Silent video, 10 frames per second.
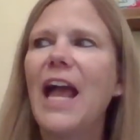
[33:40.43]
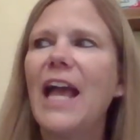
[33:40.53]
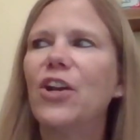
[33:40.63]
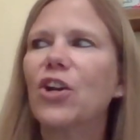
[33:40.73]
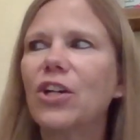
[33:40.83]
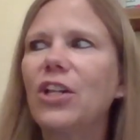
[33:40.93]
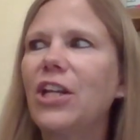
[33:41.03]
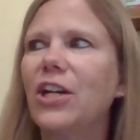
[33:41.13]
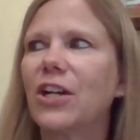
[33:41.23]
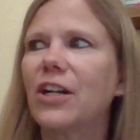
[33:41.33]
And
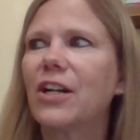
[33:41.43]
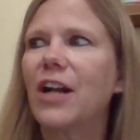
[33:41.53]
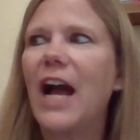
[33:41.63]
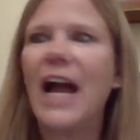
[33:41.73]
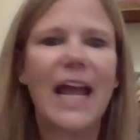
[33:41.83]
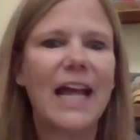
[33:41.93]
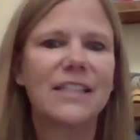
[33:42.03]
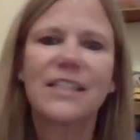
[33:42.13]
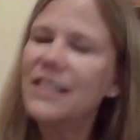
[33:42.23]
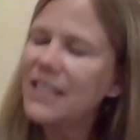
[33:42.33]
earlier I
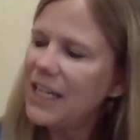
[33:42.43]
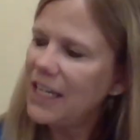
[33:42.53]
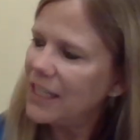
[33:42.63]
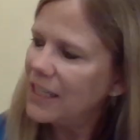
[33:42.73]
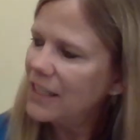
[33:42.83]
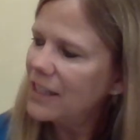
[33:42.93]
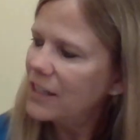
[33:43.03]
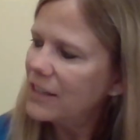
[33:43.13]
had seen